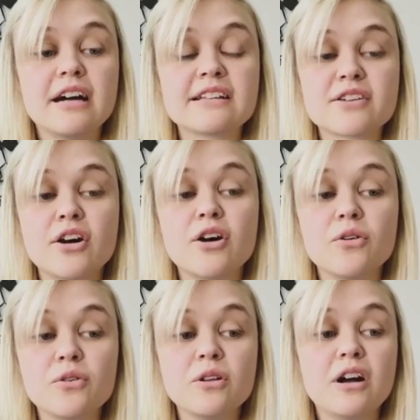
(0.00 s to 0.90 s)
As a
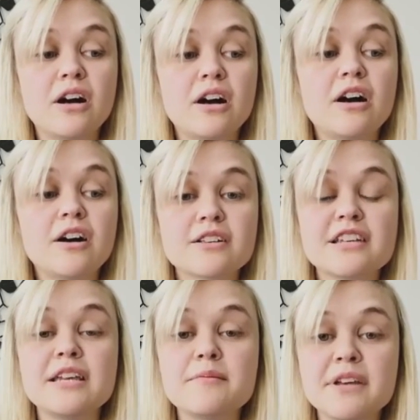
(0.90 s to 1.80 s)
whole, our
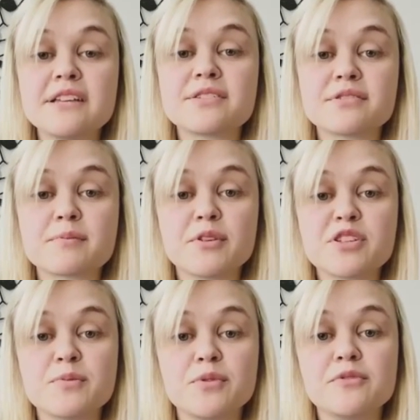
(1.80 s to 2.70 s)
team is
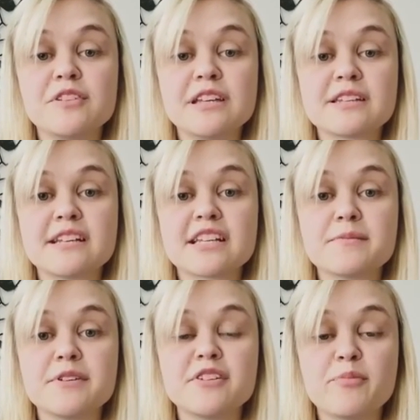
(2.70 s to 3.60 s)
responsible for the
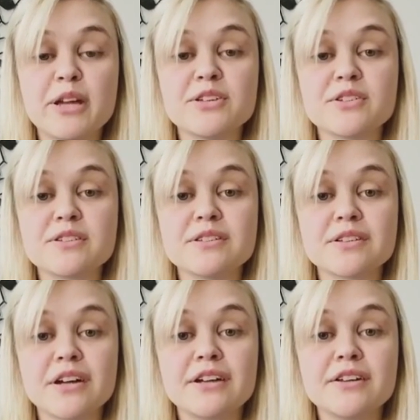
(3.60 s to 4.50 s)
assessment of patients and
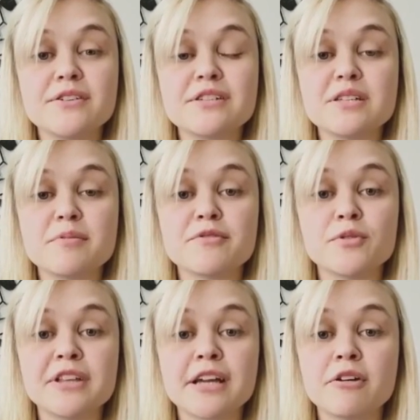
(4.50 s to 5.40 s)
diagnoses
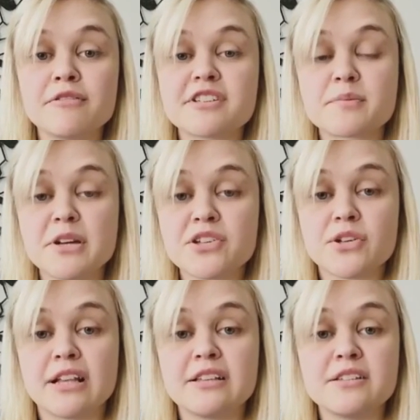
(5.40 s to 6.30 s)
before they go off to
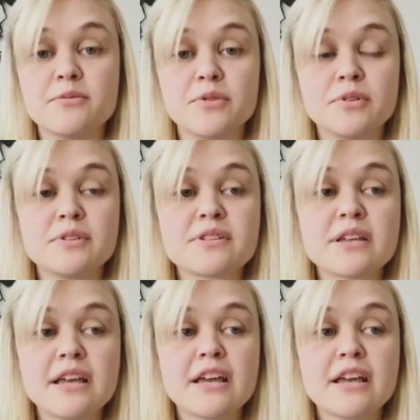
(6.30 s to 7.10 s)
specialty wards,